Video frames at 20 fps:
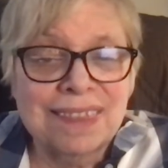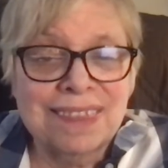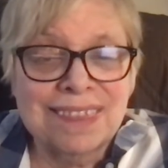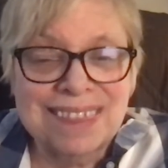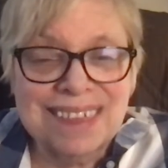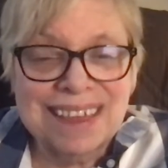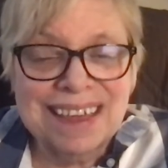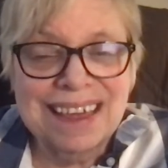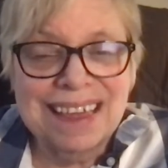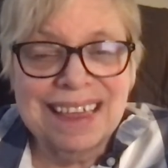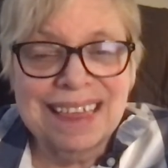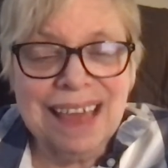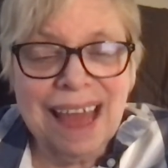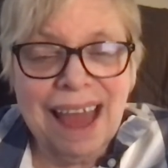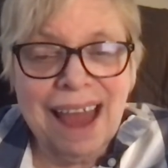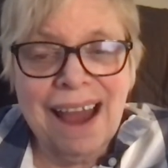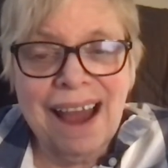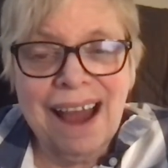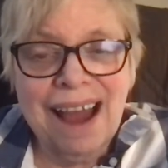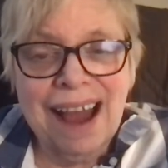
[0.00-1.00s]
these
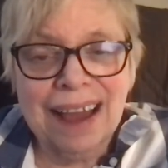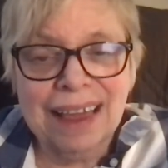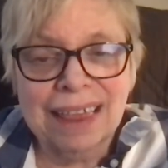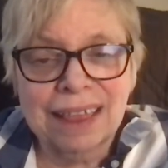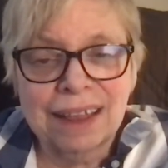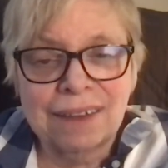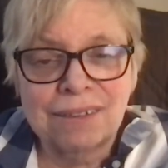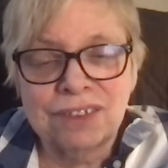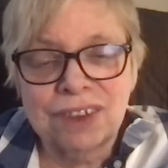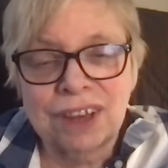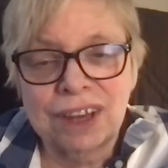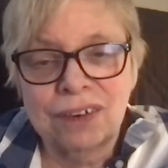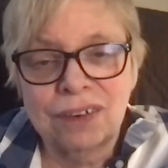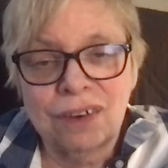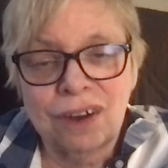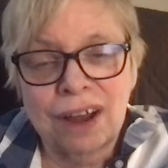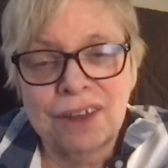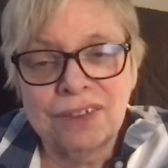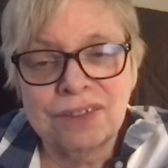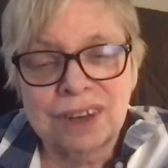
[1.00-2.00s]
acts of
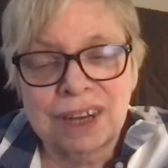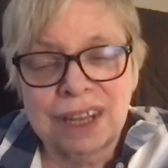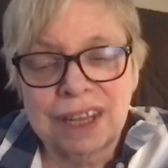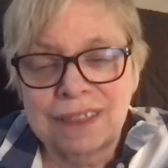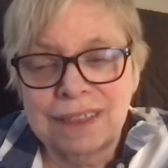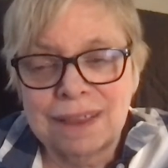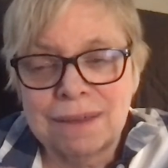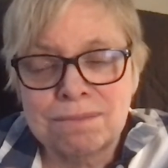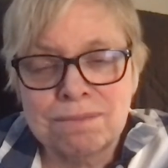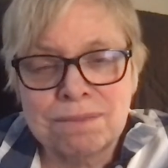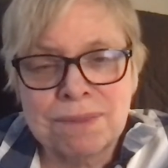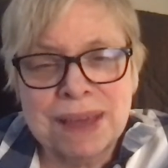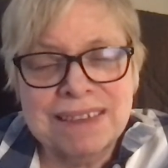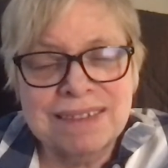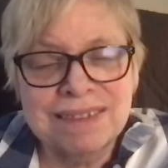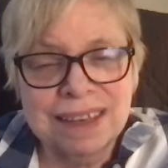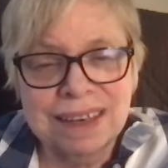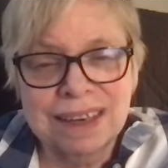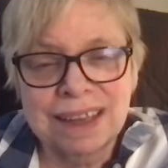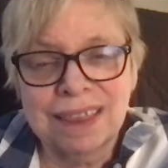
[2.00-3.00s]
generosity in the
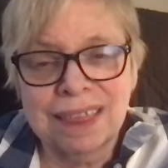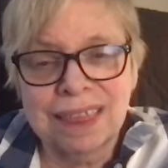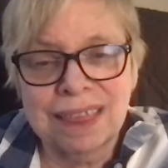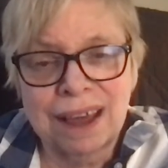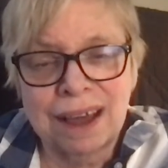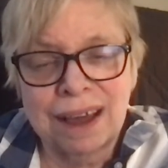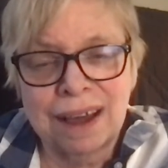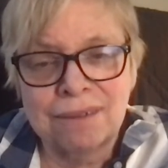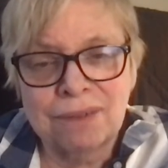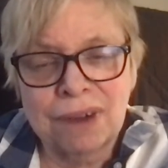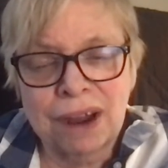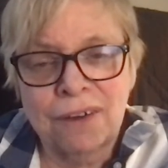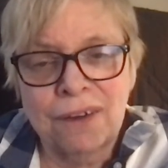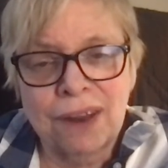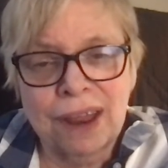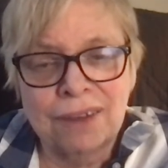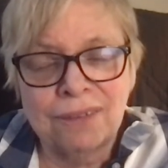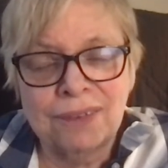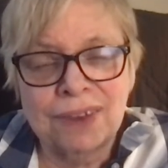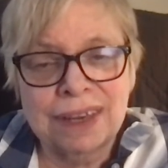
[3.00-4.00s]
busyness of our
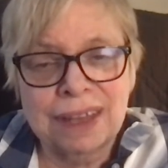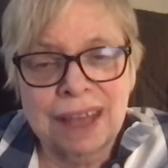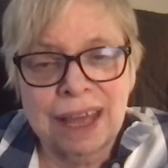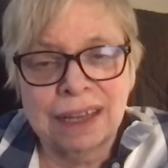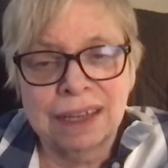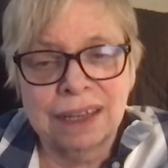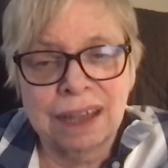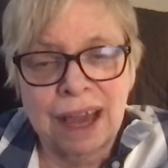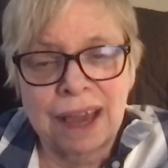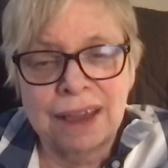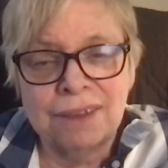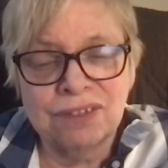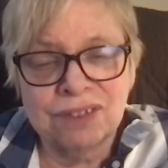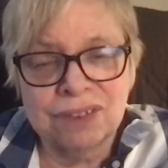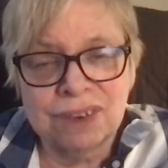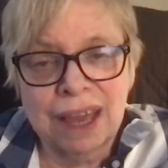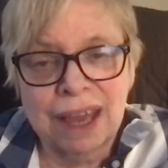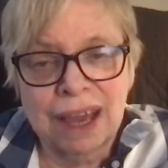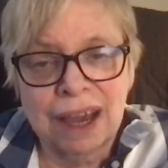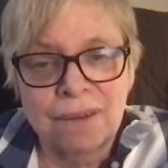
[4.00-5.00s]
everyday lives
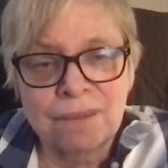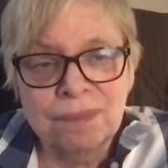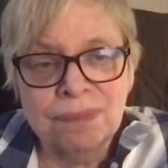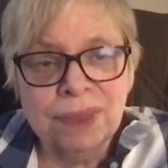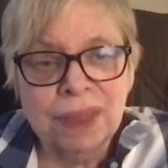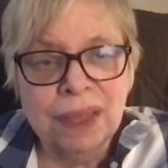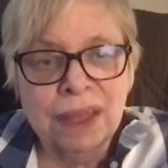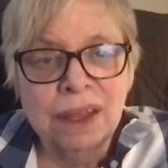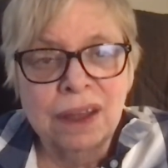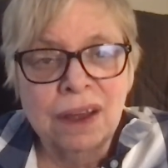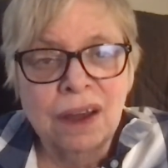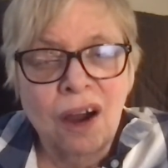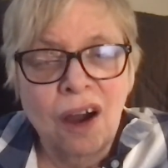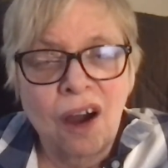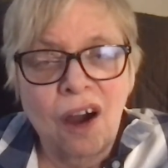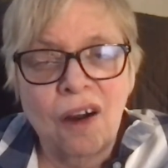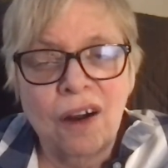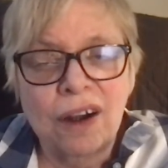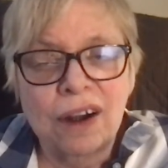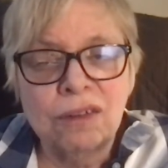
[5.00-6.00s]
now
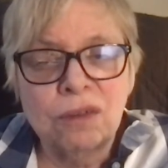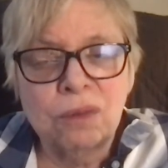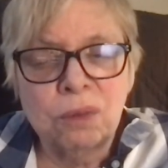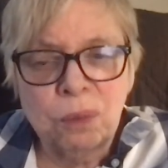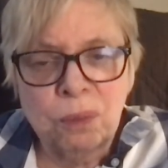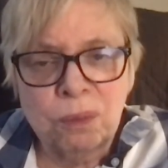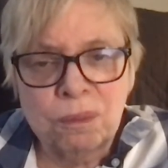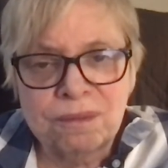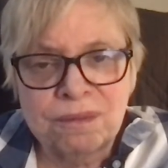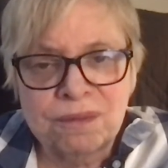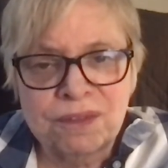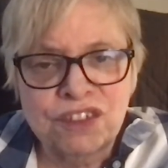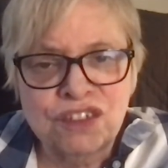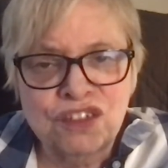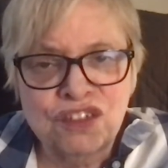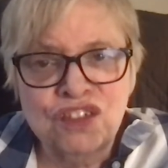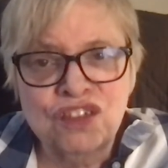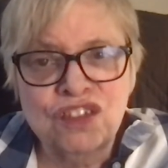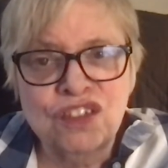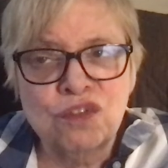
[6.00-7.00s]
are
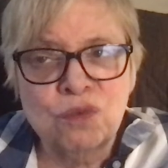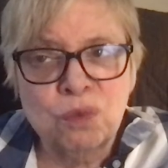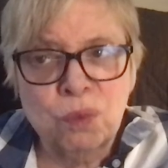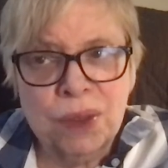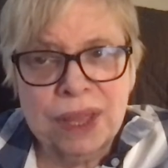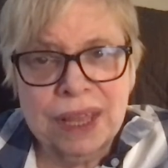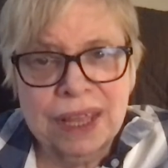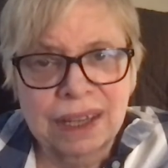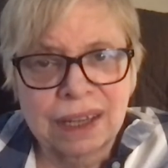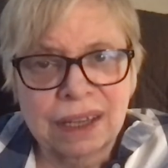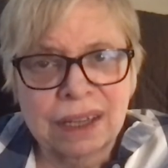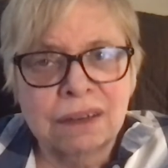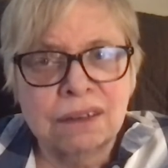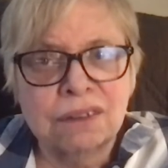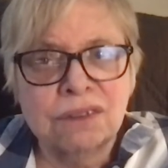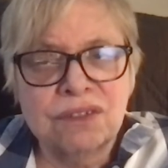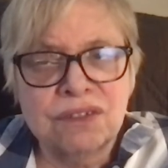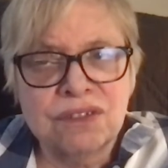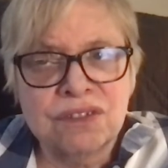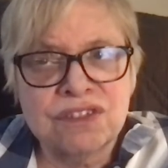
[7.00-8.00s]
real
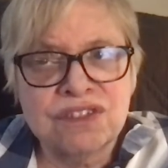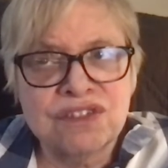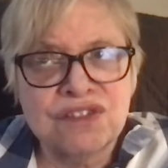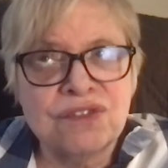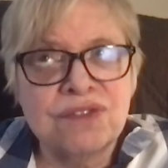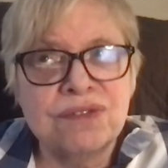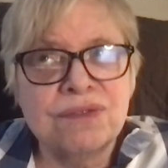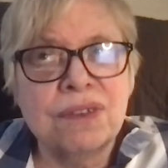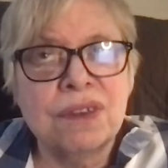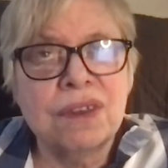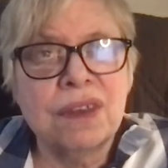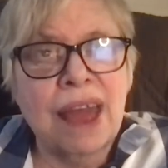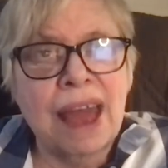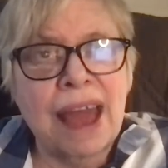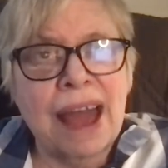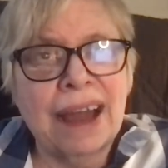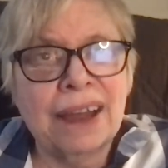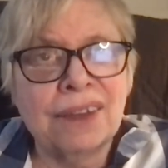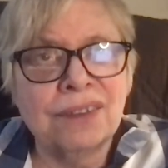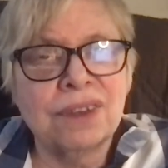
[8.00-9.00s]

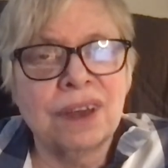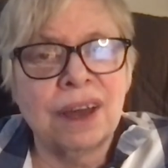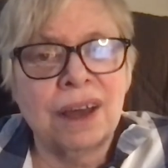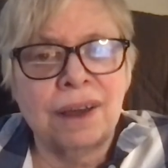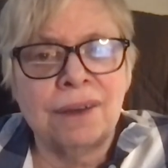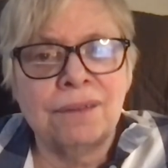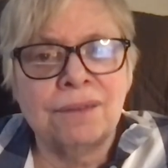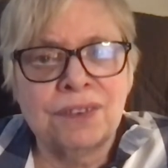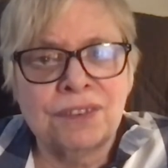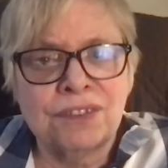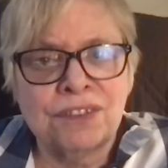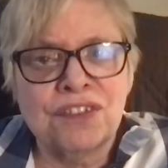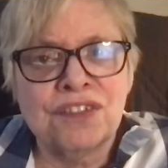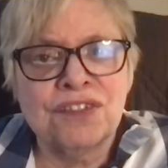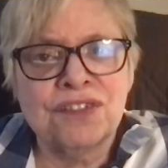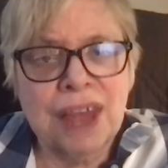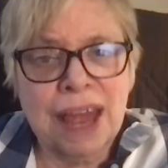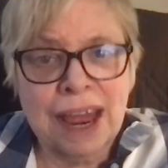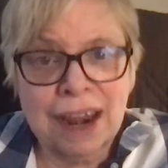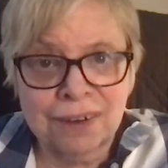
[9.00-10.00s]
acts of
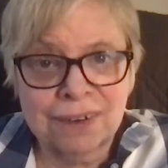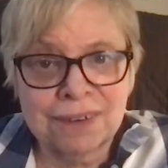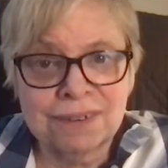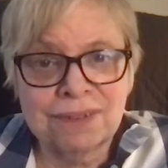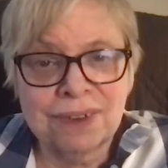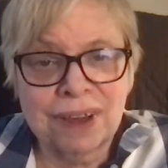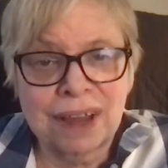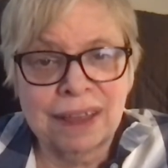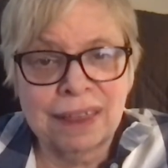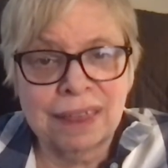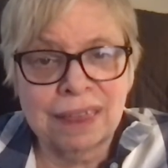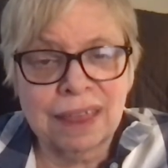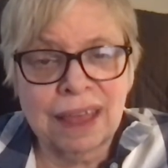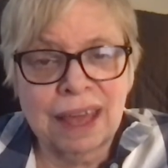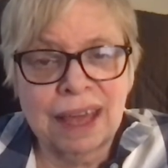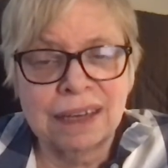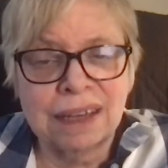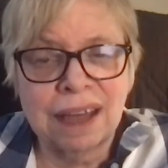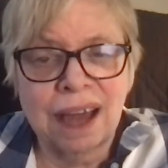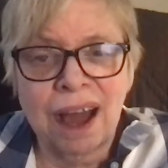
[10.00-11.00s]
sacrifice.
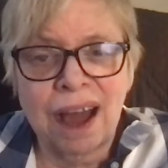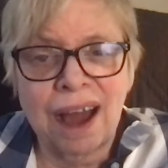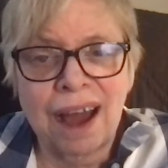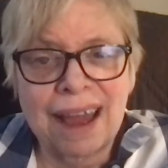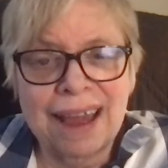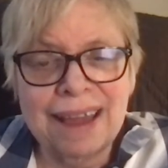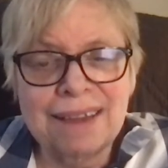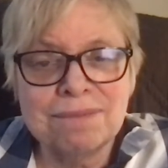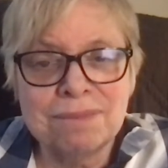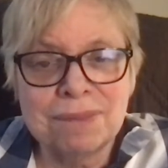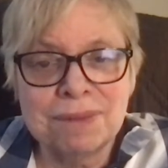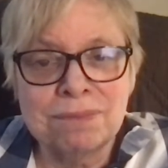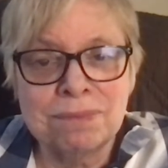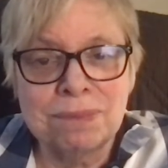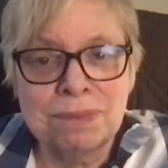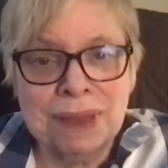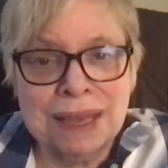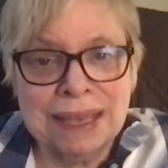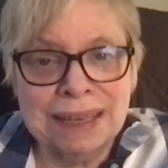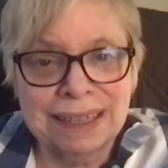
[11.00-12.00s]
And I
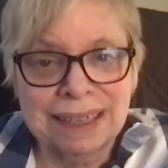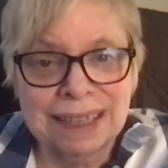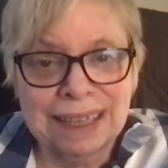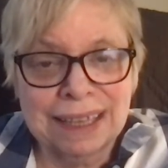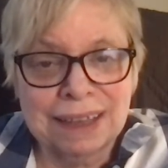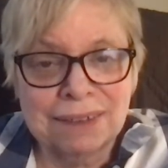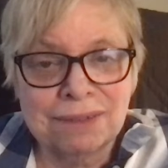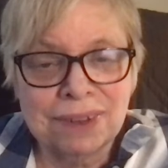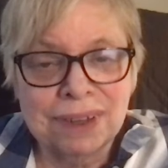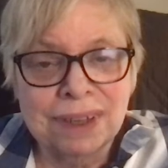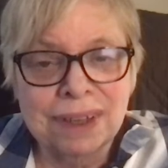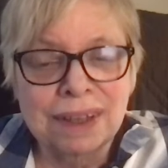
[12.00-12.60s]
believe